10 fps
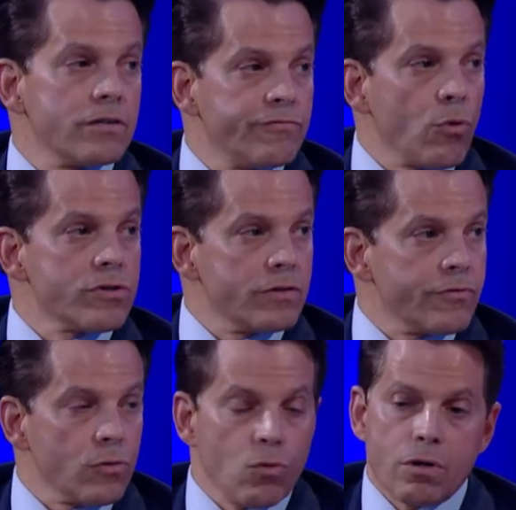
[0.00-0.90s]
unfortunate
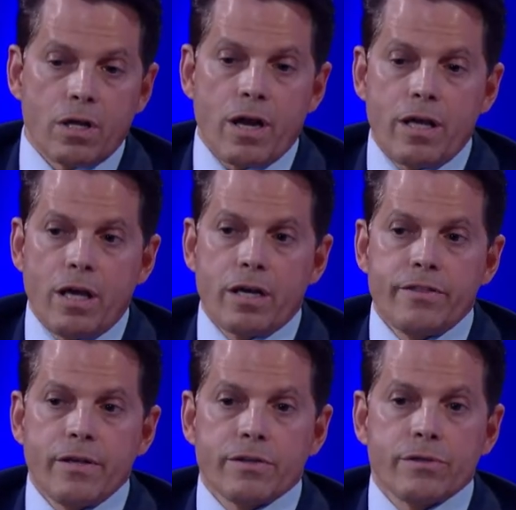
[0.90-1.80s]
for the world, and I and I
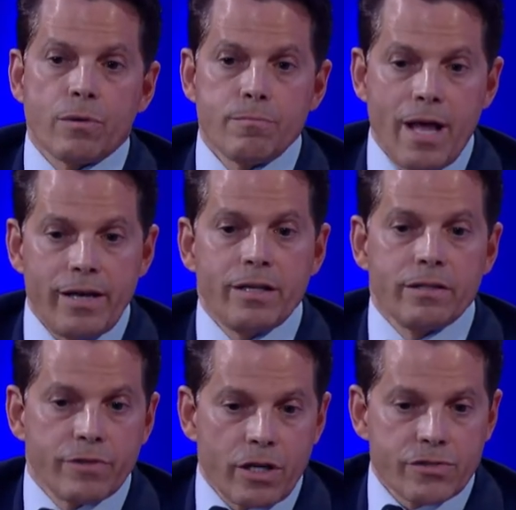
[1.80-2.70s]
think there are many
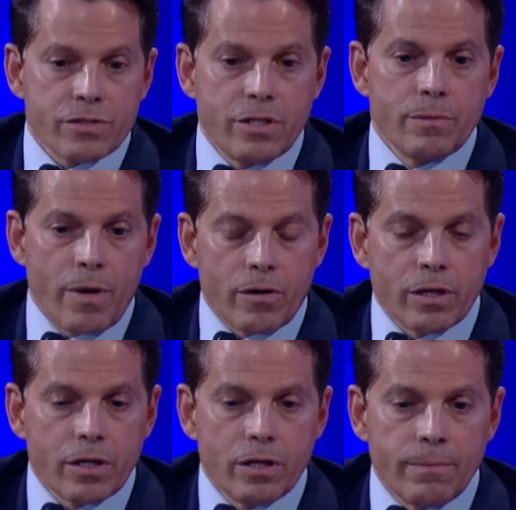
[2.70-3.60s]
of us in
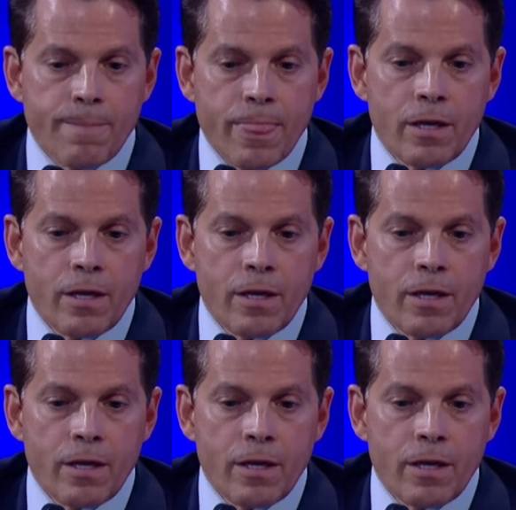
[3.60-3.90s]
America